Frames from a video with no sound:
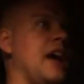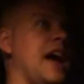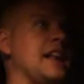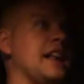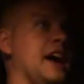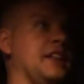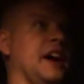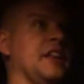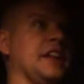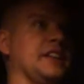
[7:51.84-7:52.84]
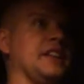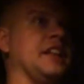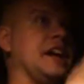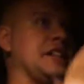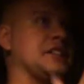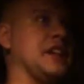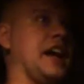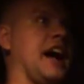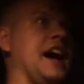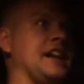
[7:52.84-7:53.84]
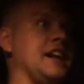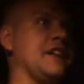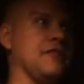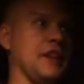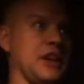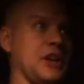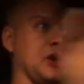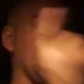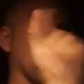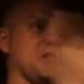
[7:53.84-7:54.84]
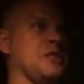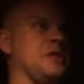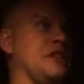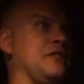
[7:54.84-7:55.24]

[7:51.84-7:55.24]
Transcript: And on like the nice like high def like curved screen